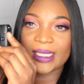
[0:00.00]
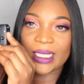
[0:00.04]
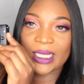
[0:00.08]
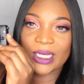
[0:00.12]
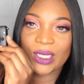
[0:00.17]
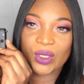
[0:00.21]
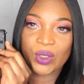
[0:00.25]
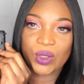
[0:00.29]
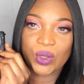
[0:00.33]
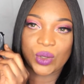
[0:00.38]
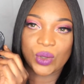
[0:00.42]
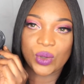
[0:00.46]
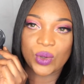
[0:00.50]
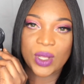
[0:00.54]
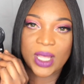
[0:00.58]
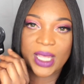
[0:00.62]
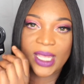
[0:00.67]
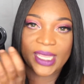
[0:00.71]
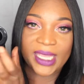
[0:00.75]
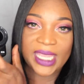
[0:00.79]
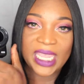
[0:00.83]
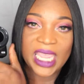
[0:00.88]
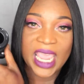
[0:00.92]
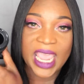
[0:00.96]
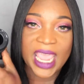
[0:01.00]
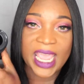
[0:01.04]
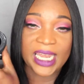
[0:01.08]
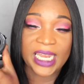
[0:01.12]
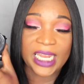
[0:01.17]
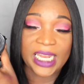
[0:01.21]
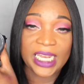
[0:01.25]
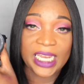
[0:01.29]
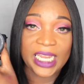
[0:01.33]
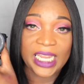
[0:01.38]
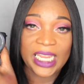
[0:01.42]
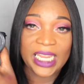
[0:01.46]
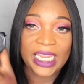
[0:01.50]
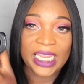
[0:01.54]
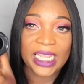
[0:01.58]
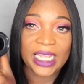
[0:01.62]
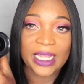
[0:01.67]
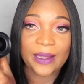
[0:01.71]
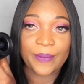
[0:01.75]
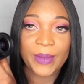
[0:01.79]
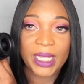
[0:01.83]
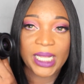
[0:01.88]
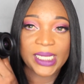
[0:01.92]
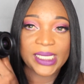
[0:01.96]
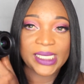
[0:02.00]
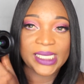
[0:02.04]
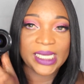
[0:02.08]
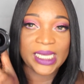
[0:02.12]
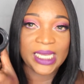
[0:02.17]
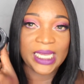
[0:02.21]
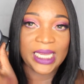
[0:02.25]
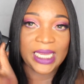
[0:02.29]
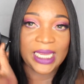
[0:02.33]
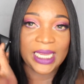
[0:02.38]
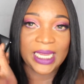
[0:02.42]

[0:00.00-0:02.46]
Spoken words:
the new Canon M10.